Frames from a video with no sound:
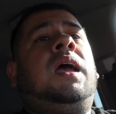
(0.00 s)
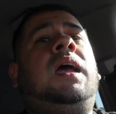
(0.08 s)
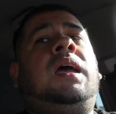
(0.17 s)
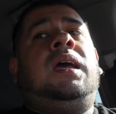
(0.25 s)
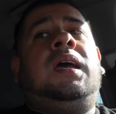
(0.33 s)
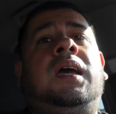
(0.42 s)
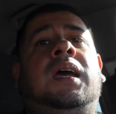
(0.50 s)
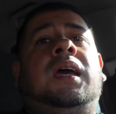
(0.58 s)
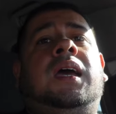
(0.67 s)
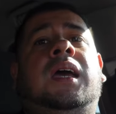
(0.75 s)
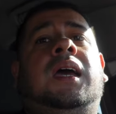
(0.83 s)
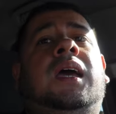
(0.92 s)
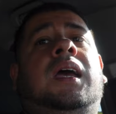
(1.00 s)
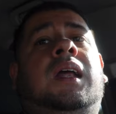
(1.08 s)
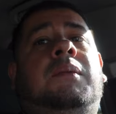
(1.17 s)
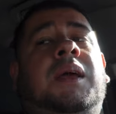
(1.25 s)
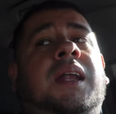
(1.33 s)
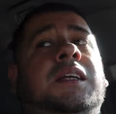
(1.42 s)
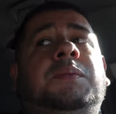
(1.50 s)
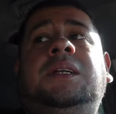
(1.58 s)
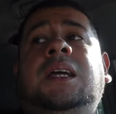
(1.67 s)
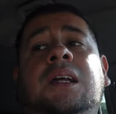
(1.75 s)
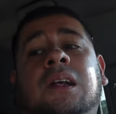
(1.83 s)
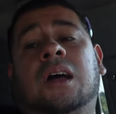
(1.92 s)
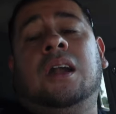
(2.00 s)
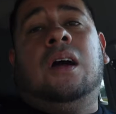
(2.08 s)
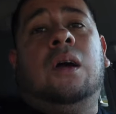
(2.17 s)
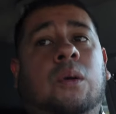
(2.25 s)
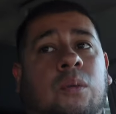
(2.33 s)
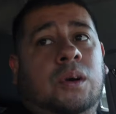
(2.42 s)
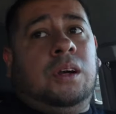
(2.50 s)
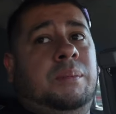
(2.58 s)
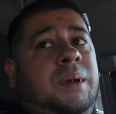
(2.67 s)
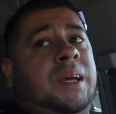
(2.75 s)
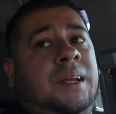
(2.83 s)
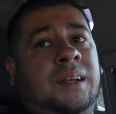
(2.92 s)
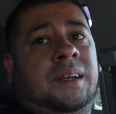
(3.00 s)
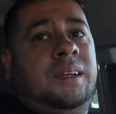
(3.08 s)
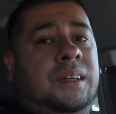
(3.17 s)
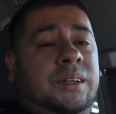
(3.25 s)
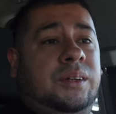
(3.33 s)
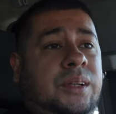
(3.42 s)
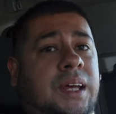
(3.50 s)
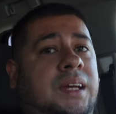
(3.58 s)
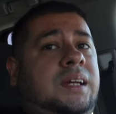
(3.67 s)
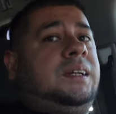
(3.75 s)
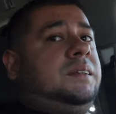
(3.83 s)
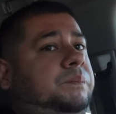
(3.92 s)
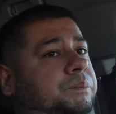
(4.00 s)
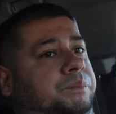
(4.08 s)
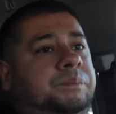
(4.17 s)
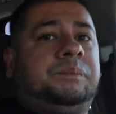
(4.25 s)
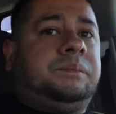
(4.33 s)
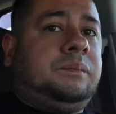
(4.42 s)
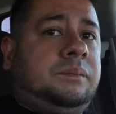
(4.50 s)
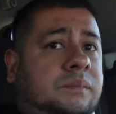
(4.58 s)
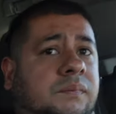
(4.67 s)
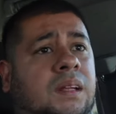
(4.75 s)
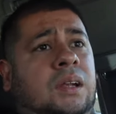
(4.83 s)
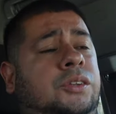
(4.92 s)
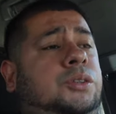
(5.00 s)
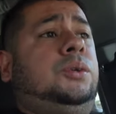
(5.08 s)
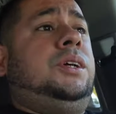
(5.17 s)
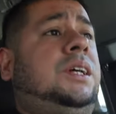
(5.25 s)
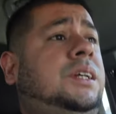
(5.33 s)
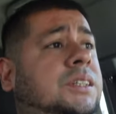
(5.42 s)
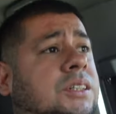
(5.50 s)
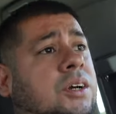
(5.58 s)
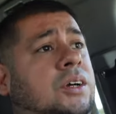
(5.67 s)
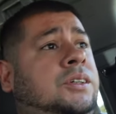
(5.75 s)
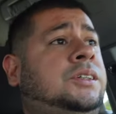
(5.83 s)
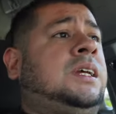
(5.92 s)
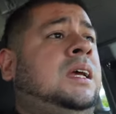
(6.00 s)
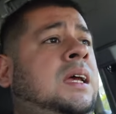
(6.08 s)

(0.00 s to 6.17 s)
And man, that's been taking a lot of hard work, man. You know, like through the installs,